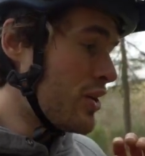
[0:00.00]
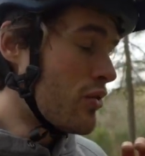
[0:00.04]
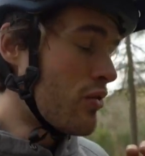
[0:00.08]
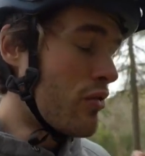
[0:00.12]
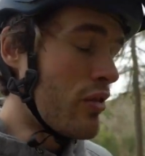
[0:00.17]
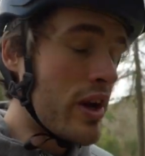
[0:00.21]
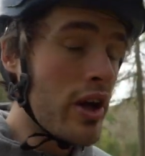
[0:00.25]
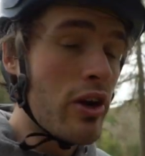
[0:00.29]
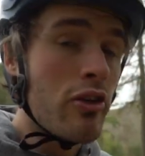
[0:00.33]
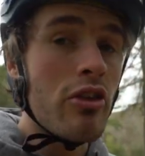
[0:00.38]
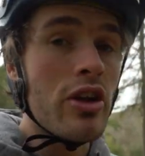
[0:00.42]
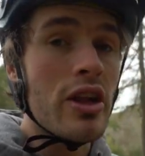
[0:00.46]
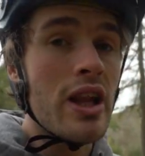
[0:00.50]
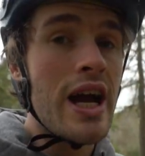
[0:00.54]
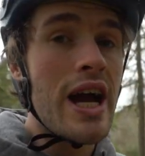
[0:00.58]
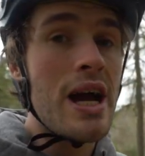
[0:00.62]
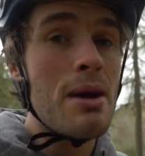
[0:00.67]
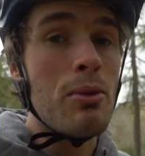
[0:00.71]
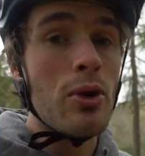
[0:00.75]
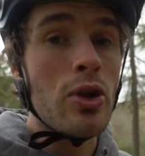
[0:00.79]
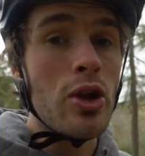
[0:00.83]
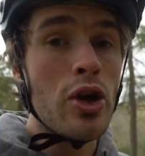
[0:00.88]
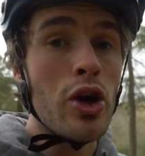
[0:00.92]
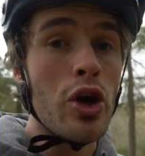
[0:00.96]
Real
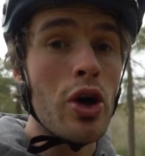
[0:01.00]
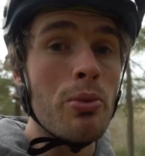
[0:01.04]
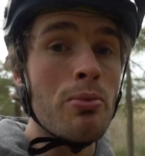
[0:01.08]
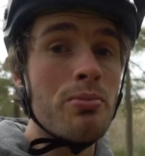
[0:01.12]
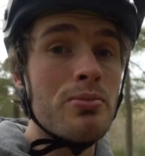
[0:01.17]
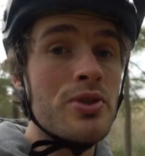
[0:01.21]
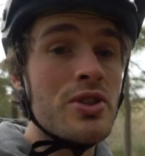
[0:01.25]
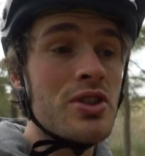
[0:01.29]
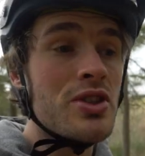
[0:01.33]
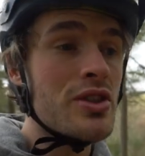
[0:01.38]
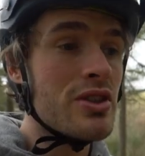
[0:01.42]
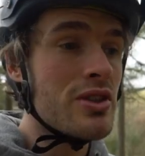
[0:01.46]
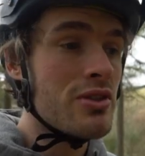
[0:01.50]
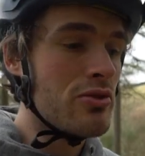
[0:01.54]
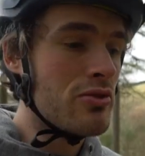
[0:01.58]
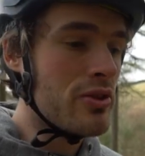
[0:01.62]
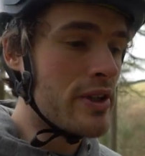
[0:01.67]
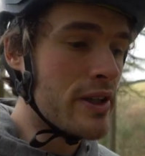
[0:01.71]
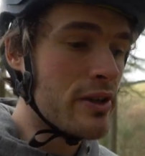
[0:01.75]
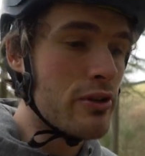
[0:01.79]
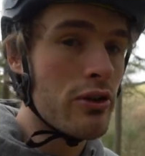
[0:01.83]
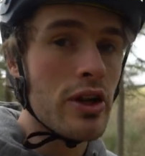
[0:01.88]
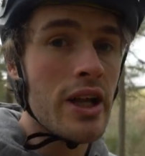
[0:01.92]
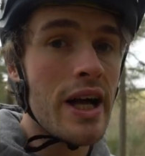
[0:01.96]
reliable hubs,
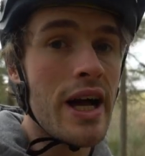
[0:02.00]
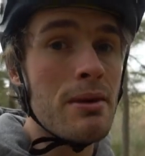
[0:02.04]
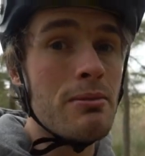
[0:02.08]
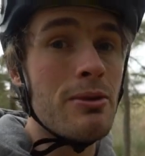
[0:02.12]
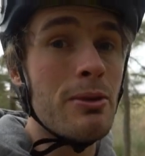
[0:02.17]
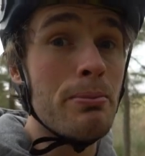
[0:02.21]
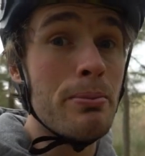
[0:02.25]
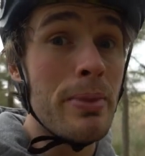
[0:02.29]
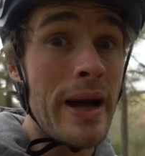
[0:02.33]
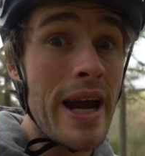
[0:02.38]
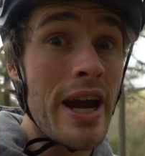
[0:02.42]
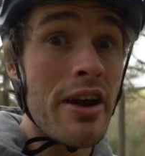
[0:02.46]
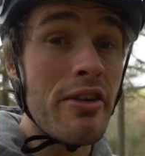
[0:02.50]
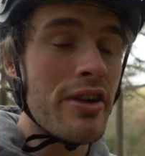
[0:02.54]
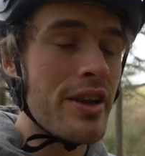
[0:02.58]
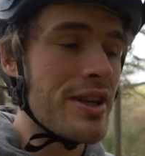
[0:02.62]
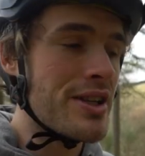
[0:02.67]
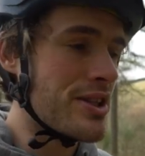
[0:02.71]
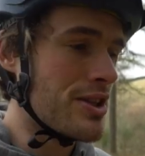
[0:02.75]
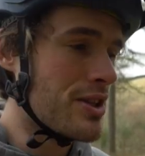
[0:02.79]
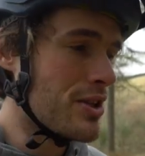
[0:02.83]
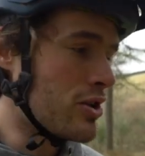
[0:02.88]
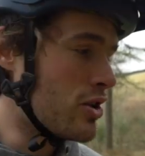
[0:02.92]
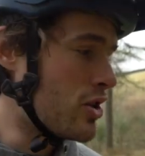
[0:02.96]
real reliable
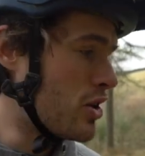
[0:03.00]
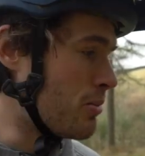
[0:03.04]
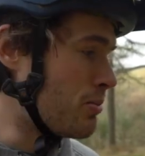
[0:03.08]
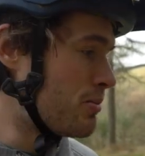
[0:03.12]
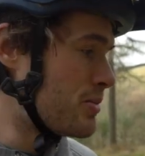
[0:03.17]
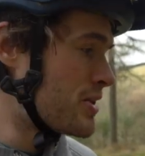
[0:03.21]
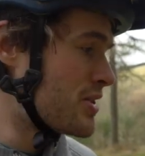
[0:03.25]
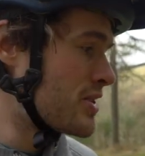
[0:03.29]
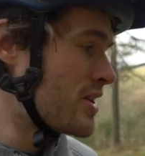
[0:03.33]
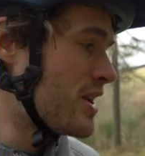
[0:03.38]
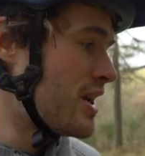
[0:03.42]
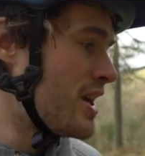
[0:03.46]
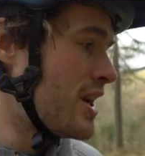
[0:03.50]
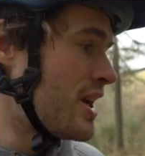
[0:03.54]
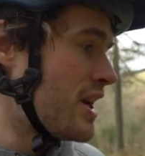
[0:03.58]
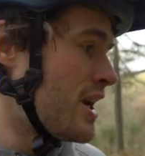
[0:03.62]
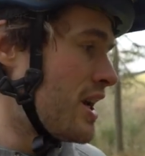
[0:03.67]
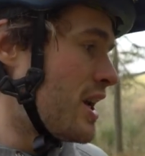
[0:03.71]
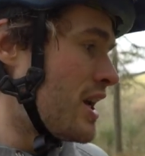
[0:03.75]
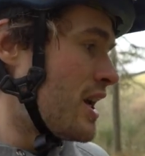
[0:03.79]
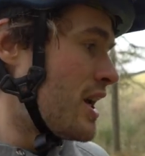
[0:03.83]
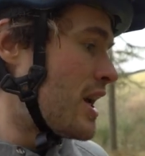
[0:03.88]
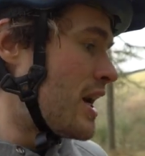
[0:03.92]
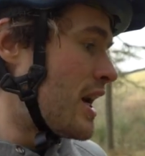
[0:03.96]
bearings in the hubs,
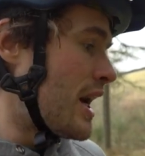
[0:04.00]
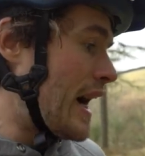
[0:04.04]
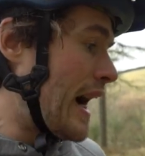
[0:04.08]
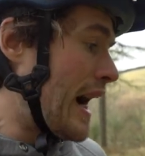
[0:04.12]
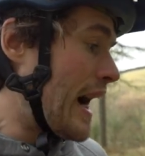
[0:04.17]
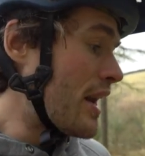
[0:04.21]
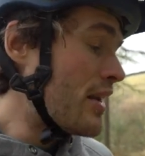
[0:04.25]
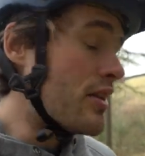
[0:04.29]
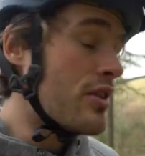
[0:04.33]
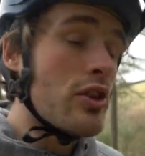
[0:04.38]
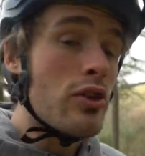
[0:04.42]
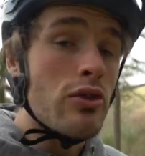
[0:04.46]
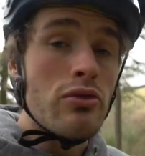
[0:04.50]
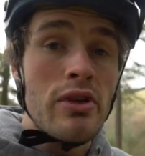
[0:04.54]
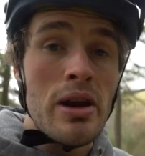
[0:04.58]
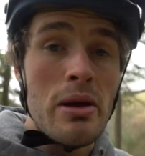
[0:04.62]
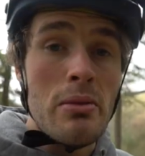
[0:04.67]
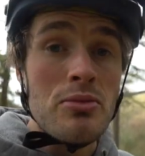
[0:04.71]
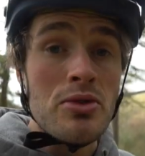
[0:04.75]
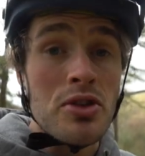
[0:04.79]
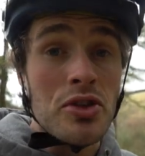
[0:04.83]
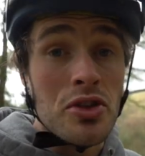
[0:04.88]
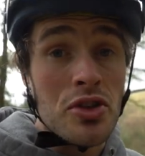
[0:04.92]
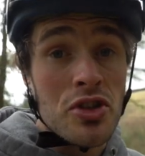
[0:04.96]
and the
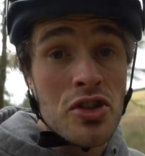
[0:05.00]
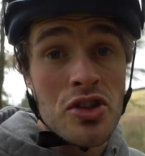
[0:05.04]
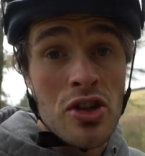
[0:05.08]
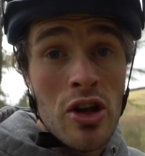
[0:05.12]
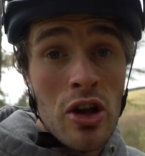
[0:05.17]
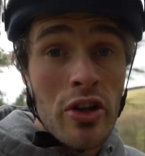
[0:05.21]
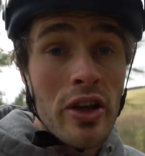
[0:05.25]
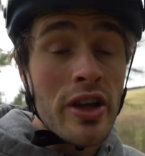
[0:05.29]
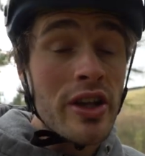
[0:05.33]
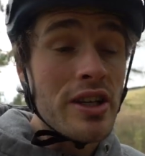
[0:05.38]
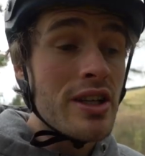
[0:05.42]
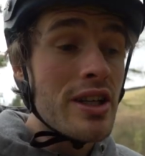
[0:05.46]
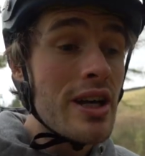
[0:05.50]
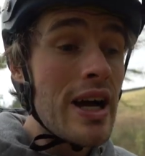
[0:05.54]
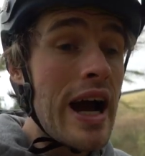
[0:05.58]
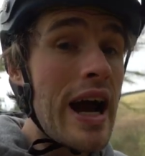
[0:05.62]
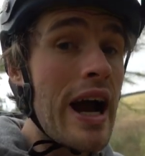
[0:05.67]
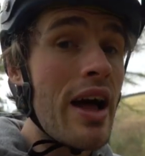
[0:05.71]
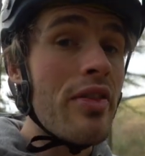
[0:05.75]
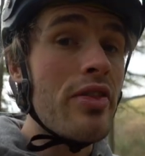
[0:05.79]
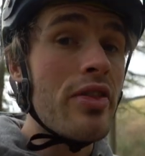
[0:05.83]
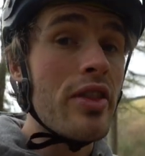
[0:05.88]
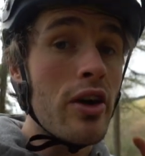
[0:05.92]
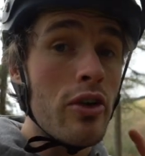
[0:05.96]
rims are just solid,
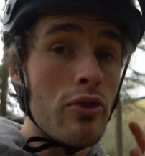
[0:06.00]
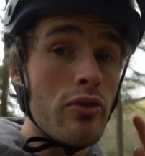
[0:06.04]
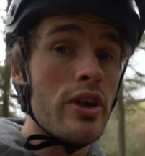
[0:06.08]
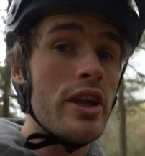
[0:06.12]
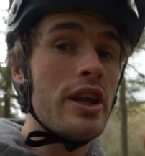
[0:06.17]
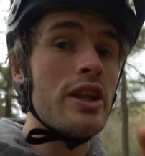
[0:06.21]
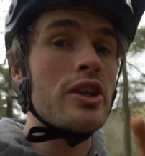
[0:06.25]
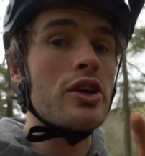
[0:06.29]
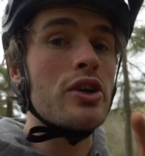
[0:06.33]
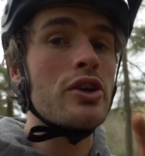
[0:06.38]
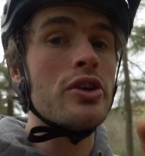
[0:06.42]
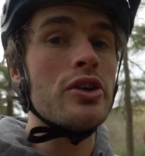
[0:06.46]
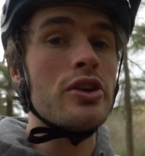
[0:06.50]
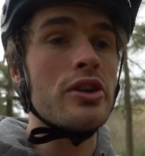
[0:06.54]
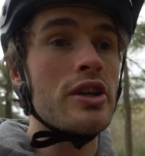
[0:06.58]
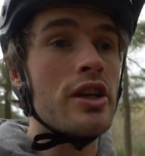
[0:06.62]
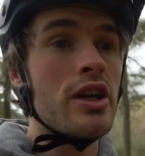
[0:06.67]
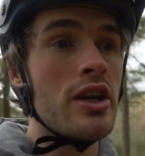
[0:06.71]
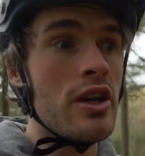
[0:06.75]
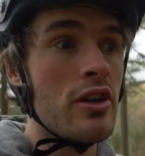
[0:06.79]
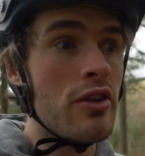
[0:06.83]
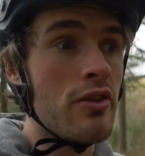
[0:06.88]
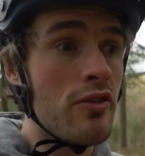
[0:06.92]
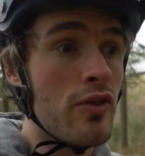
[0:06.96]
and they're really good
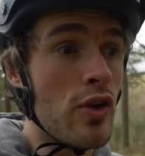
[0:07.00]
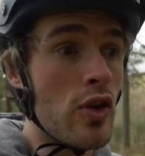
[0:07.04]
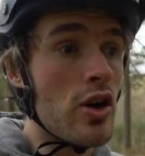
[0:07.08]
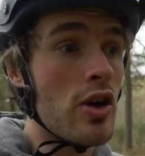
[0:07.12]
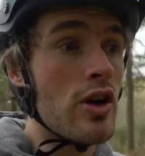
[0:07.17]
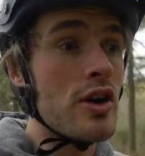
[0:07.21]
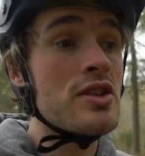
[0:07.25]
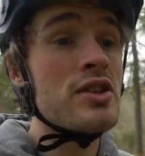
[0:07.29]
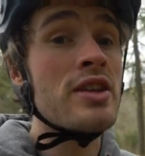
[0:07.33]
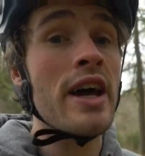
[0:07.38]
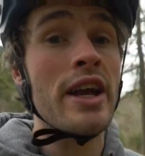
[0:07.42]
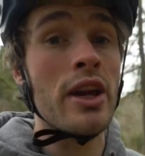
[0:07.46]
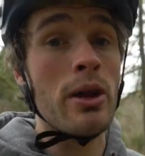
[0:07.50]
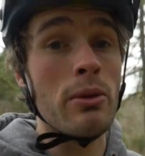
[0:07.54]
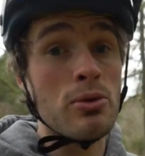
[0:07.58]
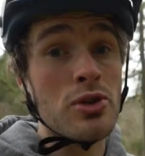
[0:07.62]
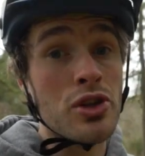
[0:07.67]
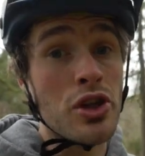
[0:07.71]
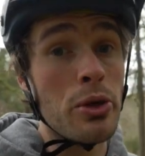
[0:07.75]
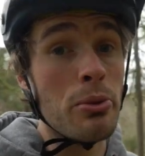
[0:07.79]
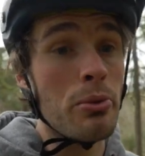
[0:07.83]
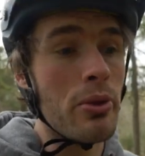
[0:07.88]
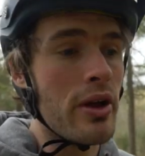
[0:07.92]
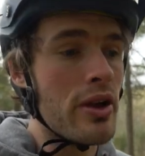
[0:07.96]
for setting up
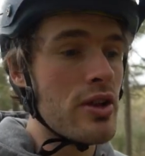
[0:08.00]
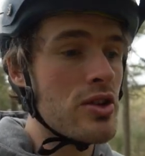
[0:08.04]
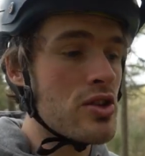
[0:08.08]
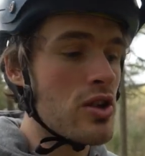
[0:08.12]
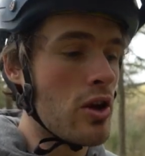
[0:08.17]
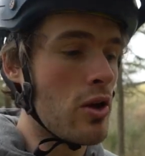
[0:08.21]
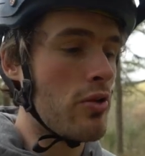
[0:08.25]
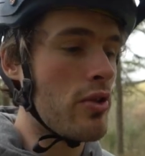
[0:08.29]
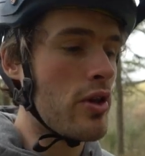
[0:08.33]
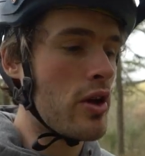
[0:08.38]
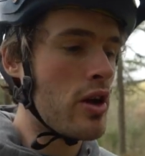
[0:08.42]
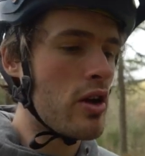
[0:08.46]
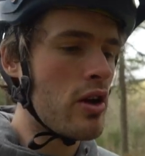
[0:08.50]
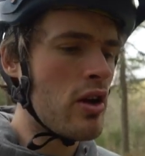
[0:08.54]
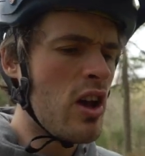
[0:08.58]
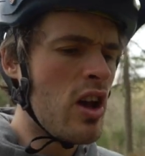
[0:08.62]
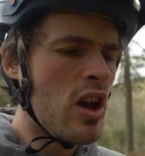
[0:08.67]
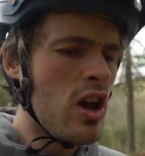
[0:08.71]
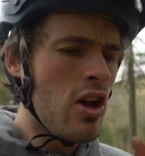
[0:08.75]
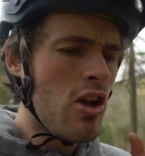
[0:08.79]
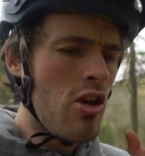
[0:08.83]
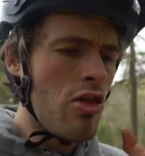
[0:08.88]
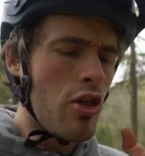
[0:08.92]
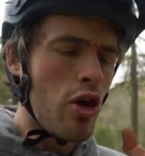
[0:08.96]
tubeless. So the
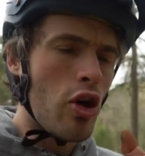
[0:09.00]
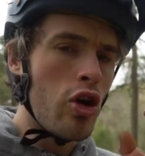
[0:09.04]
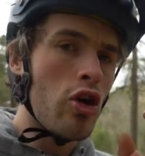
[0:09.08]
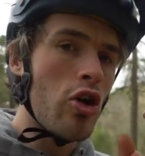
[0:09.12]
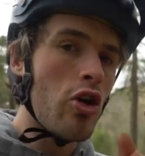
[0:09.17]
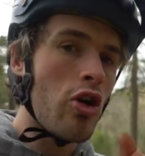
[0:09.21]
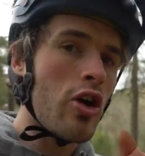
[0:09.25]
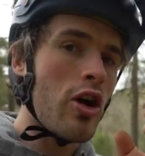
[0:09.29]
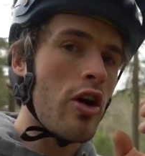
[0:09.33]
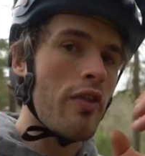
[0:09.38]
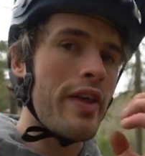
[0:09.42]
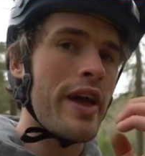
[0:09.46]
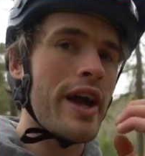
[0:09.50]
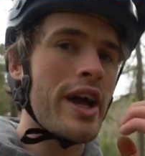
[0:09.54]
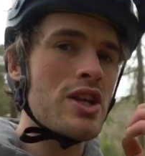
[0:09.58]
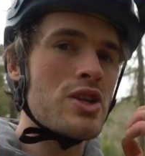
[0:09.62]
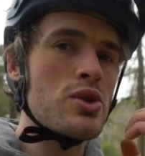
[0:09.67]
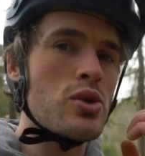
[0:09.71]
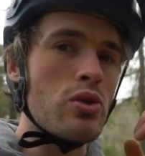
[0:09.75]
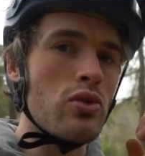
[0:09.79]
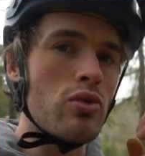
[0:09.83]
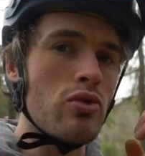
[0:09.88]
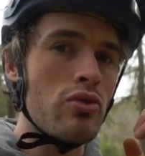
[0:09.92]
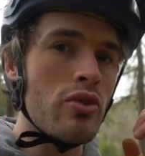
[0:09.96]
hook on the
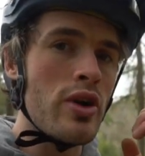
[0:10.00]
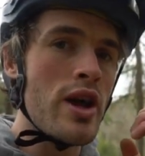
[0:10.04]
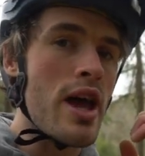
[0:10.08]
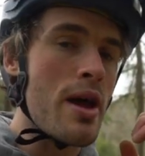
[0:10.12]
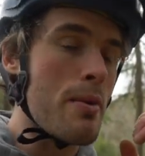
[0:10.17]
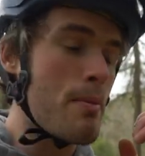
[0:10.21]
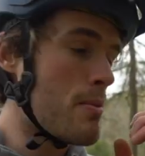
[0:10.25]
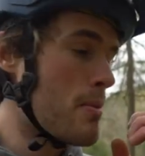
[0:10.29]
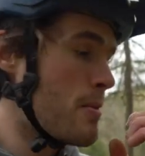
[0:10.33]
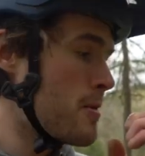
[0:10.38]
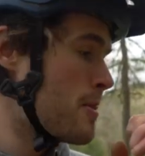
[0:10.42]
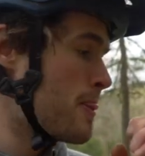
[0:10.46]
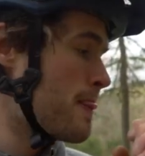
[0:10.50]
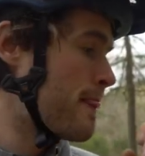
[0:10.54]
actual rim